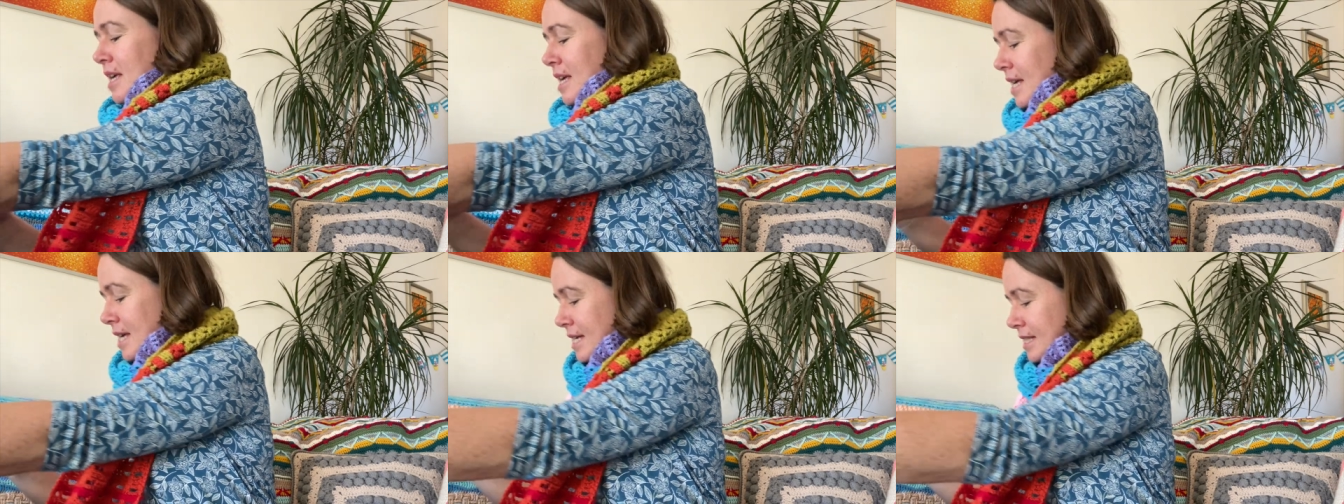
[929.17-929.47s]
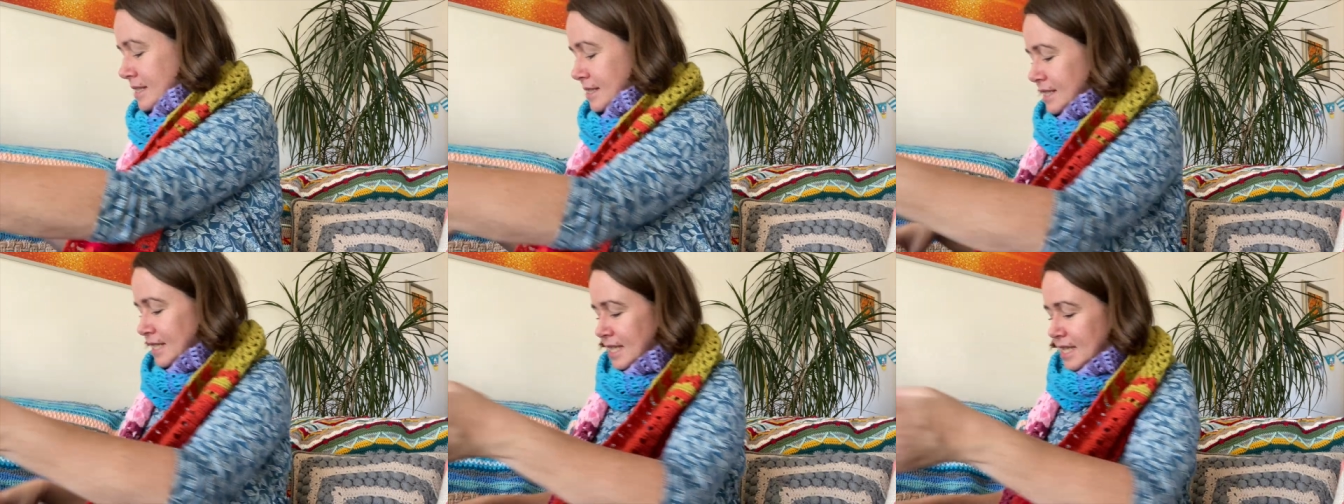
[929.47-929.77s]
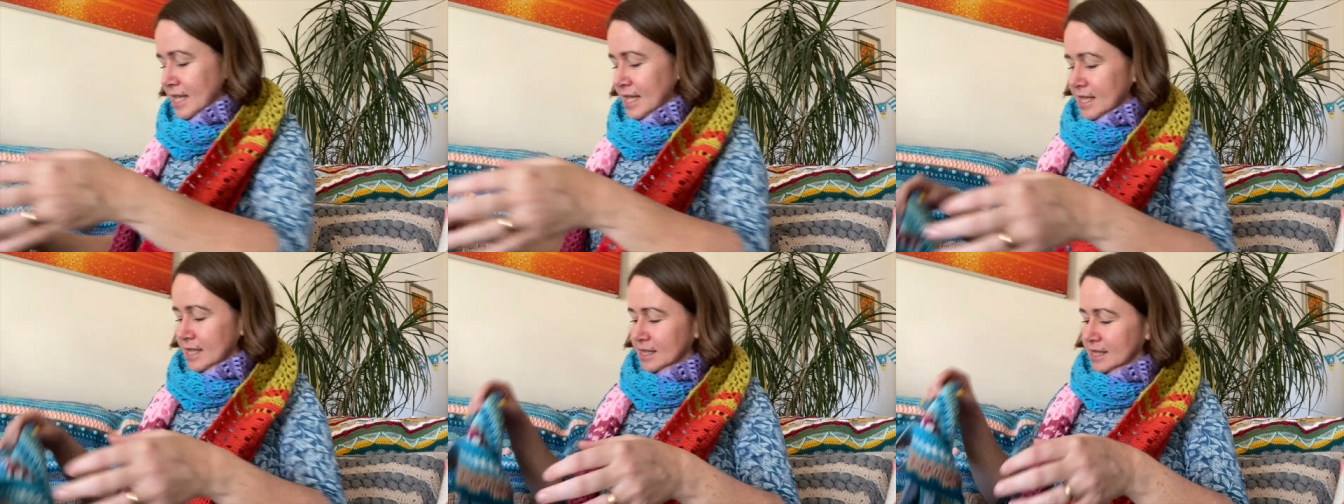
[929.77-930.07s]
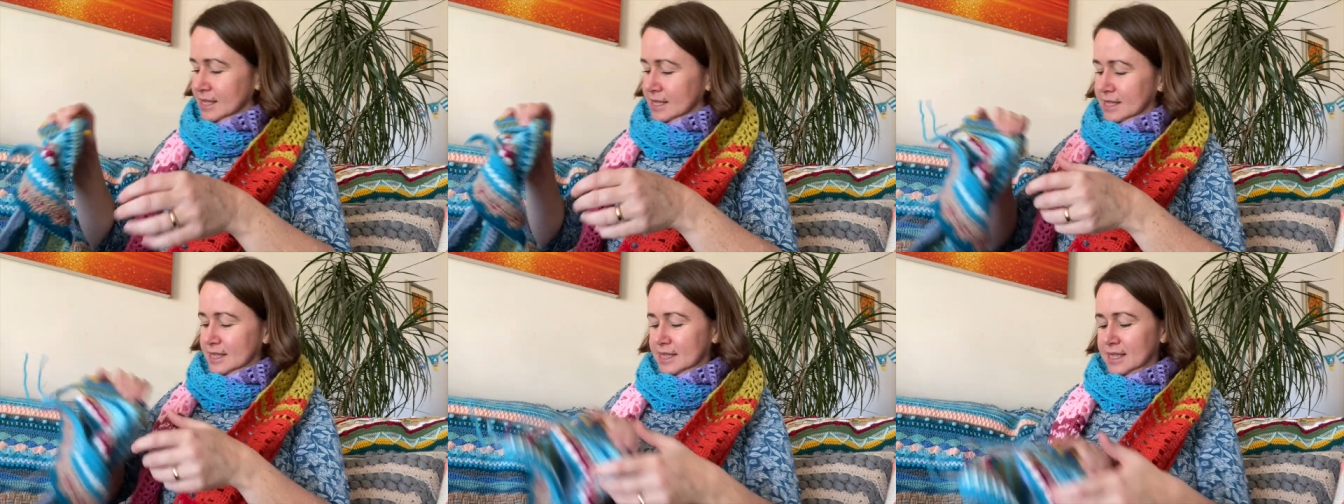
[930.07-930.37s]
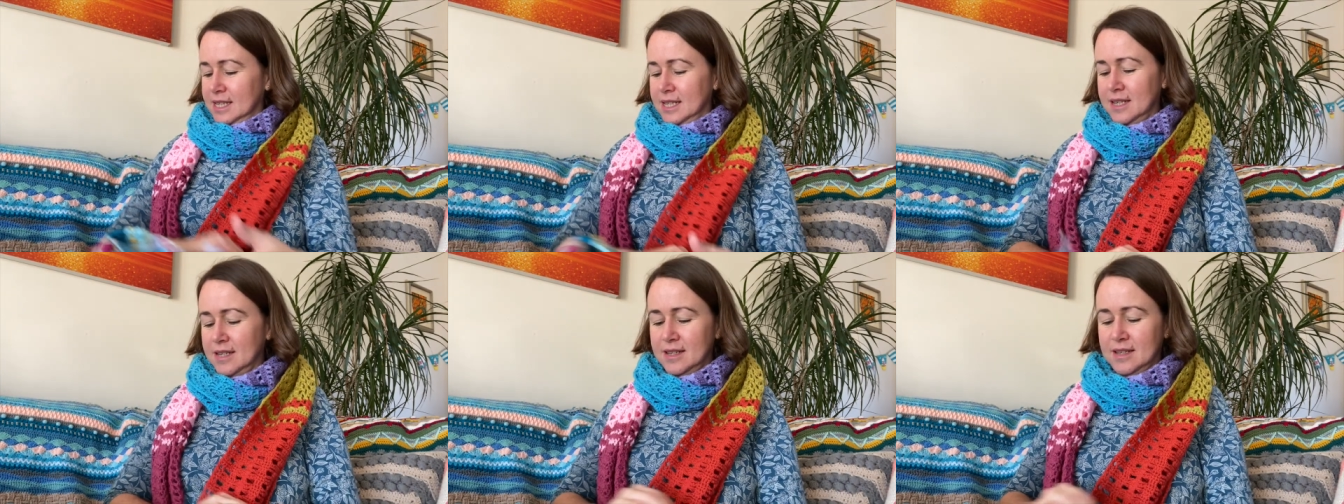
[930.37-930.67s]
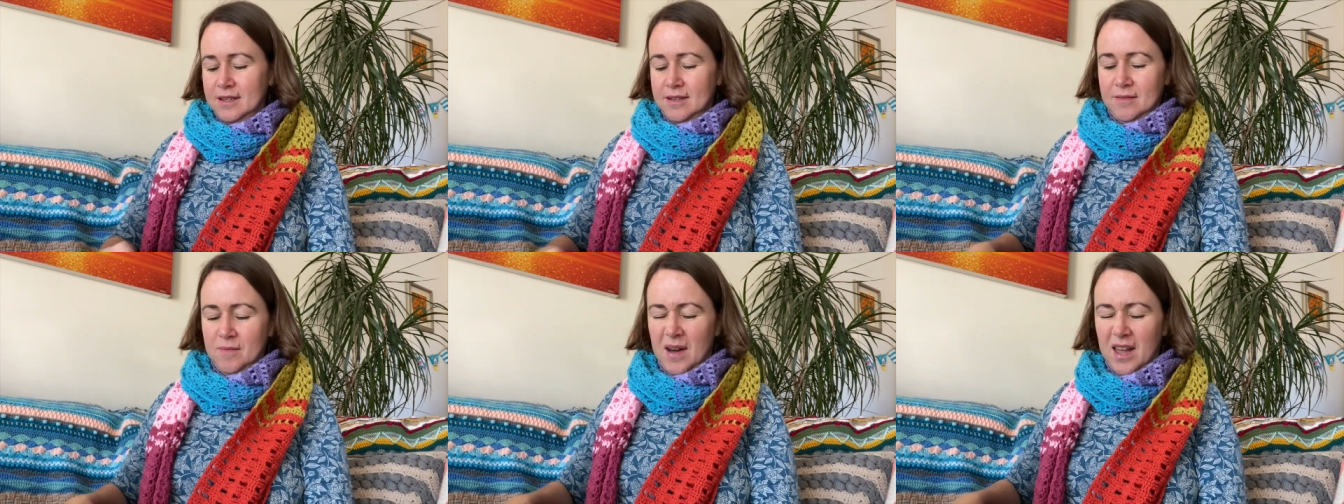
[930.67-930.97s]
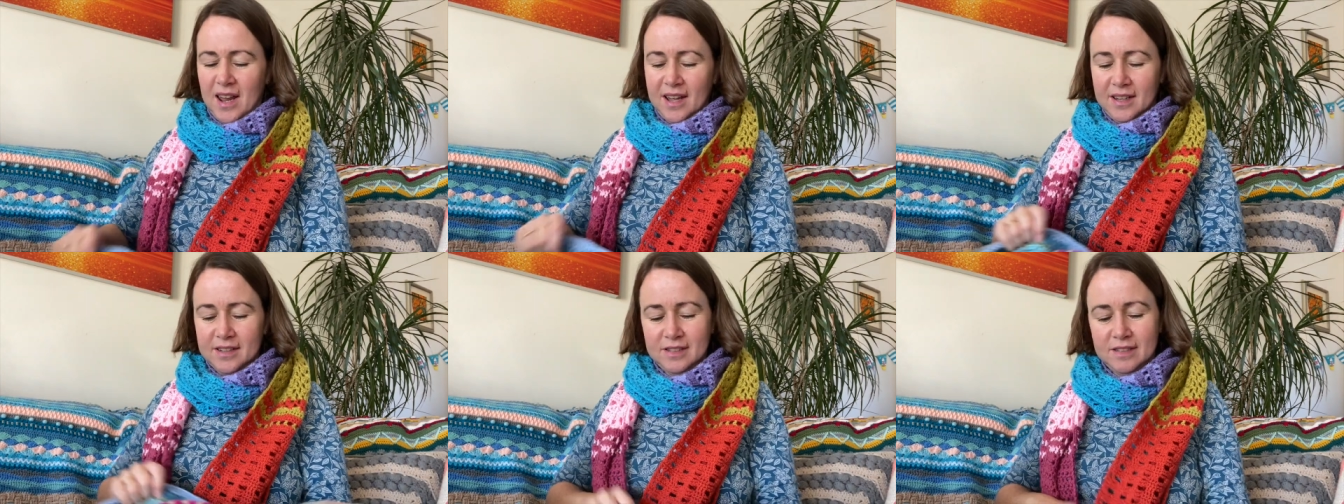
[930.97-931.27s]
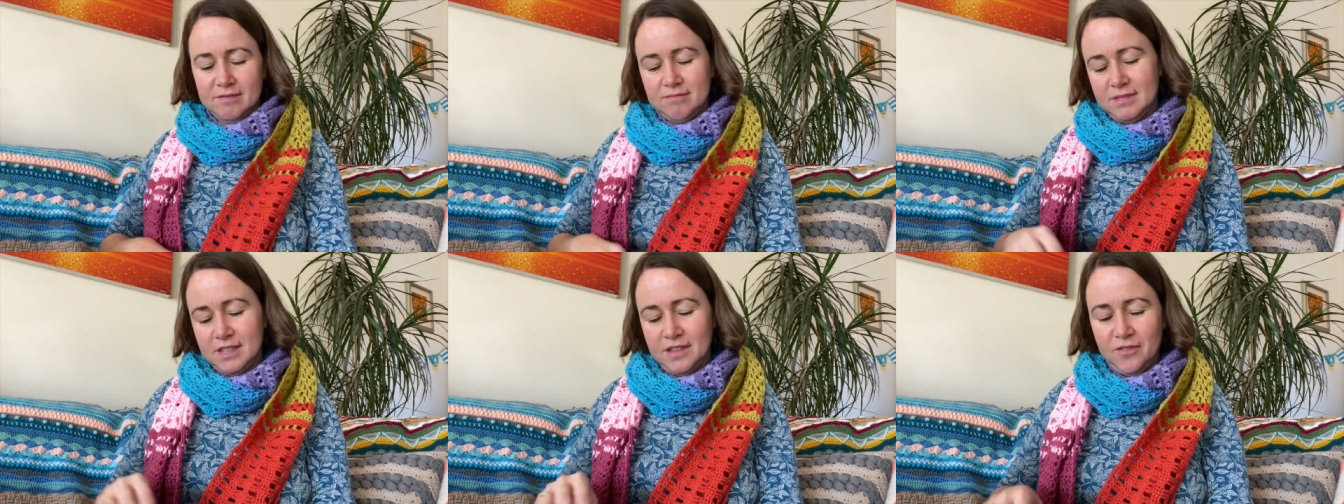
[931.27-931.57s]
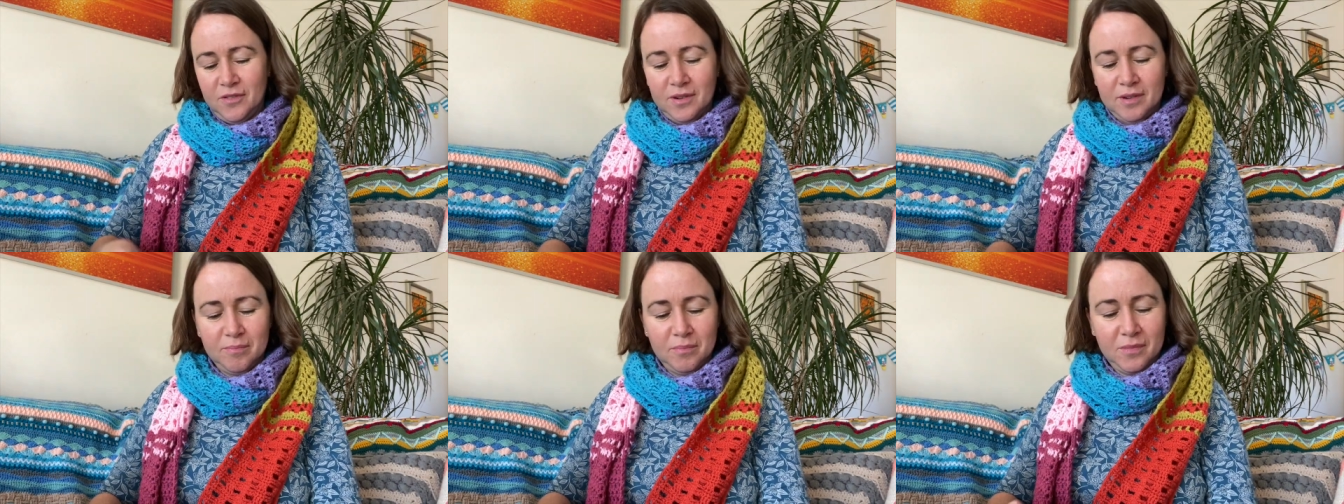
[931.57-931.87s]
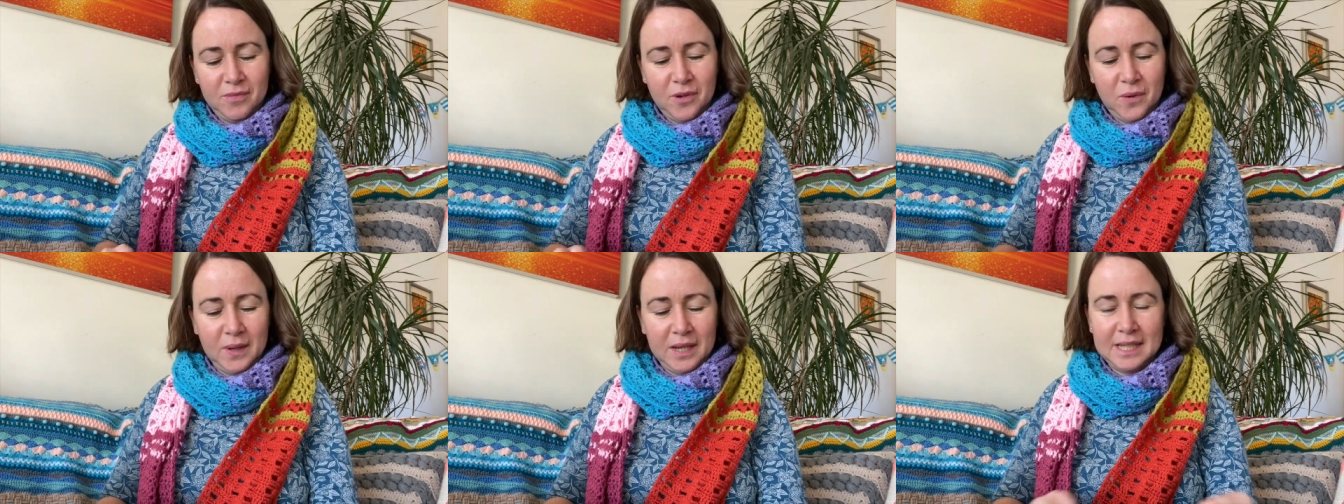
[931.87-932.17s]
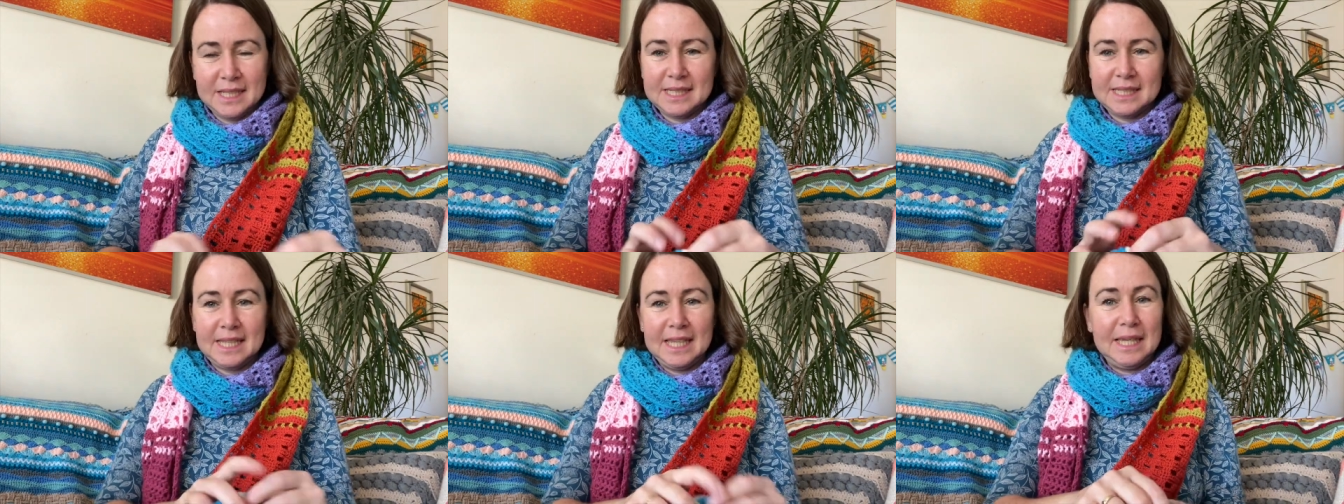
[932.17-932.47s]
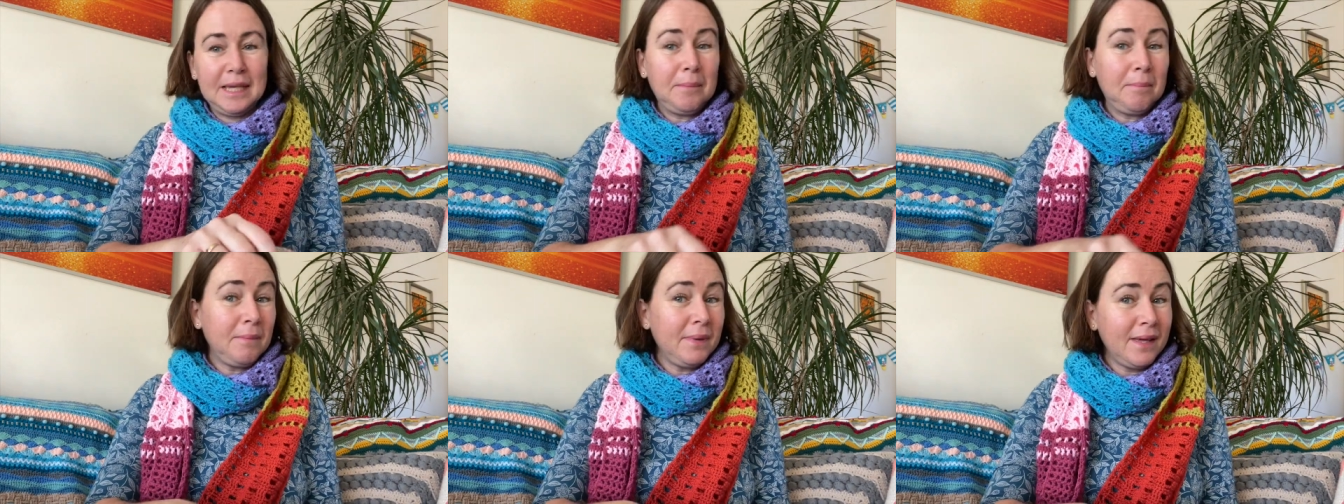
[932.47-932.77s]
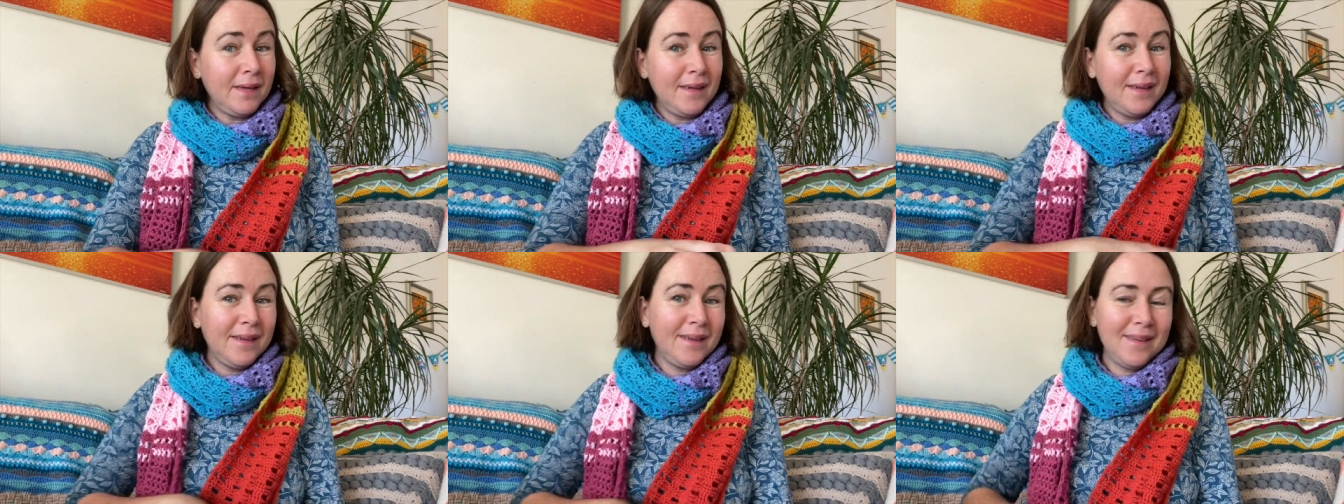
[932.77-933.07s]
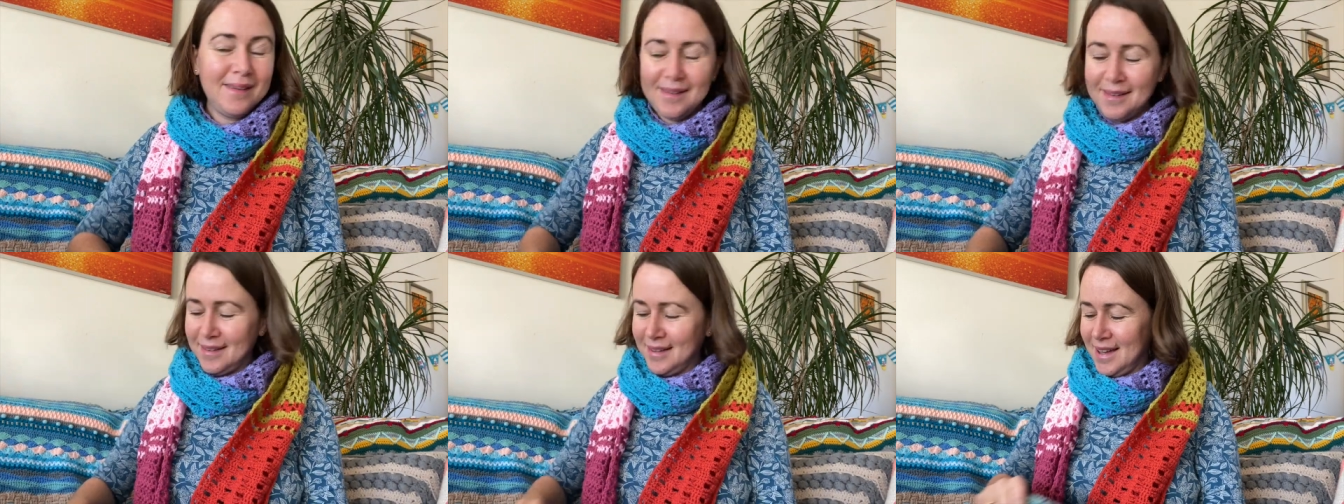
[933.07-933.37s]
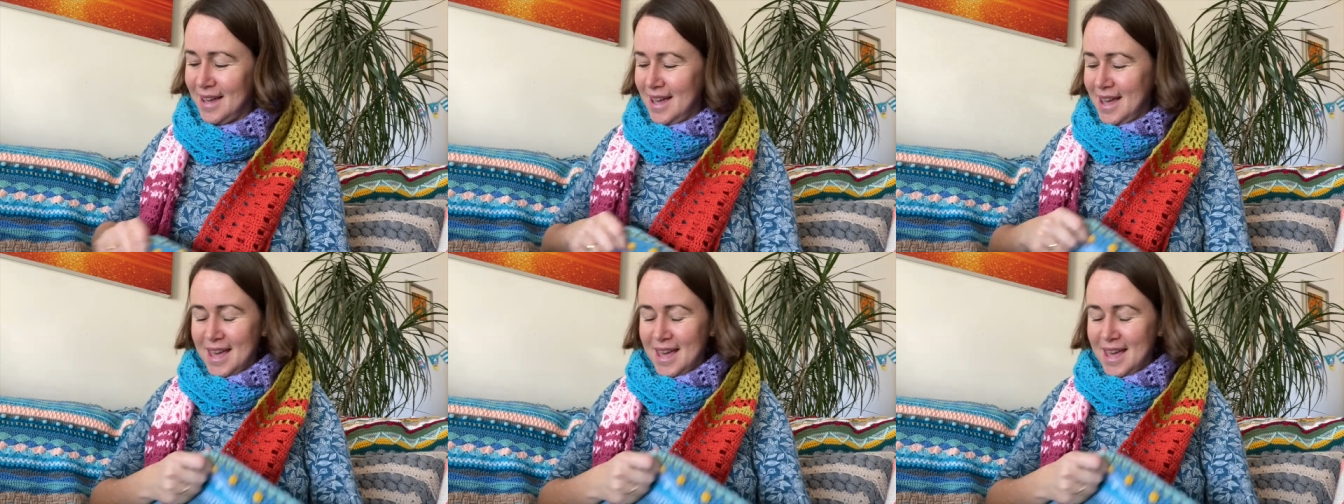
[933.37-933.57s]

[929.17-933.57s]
It is, well, I can give you a quick sneak peek.